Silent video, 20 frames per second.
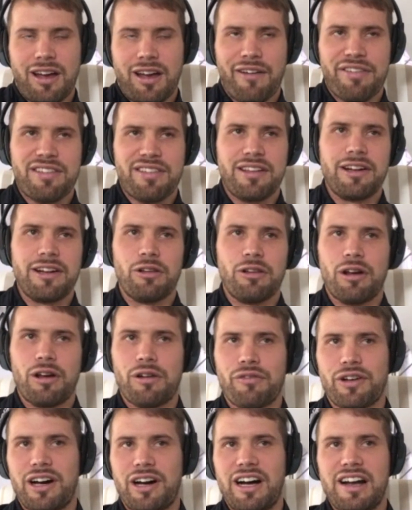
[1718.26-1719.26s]
I've seen a lot
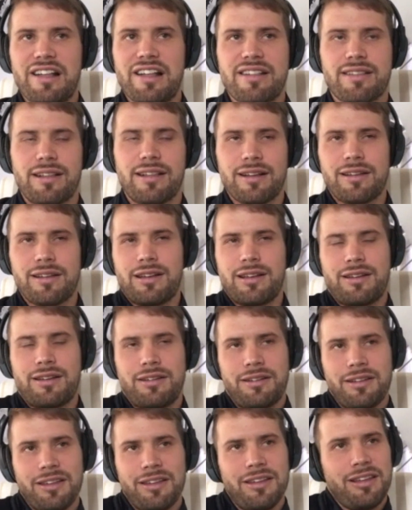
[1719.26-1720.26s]
of guys, like,
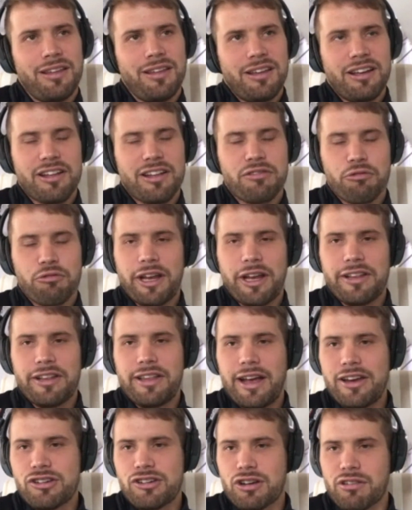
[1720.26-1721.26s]
it's really
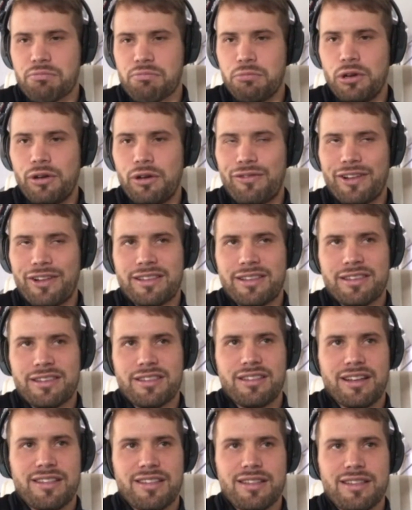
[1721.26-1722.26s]
dangerous move that
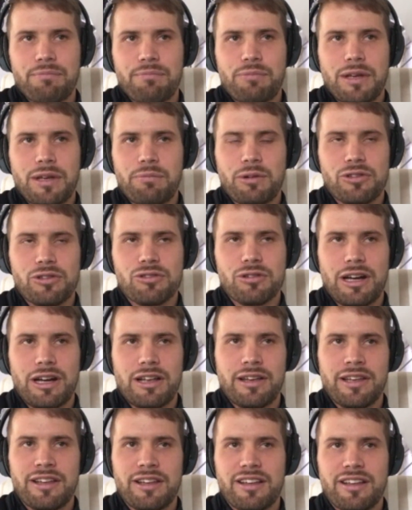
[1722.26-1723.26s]
some people
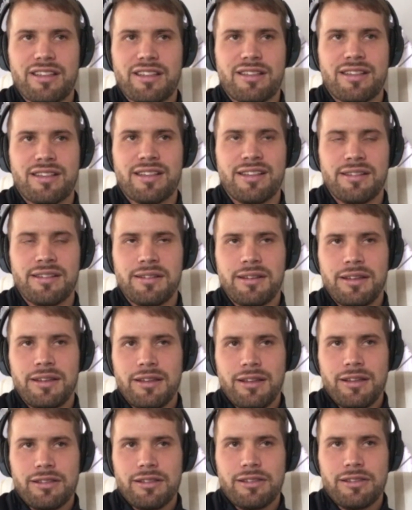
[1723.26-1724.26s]
try is
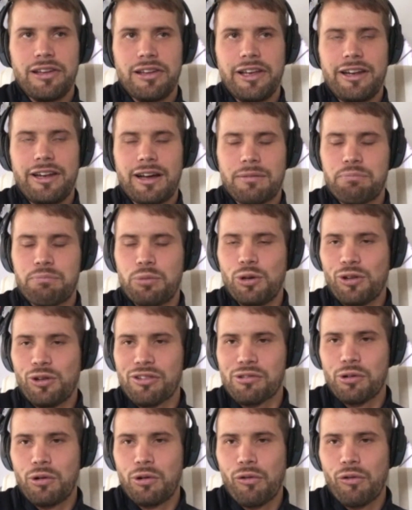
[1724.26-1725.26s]
the lead out
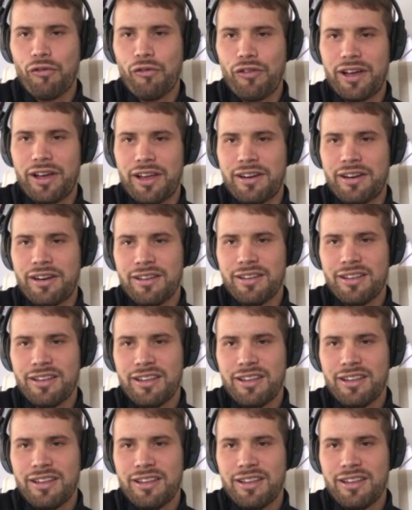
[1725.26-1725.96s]
pulls off, and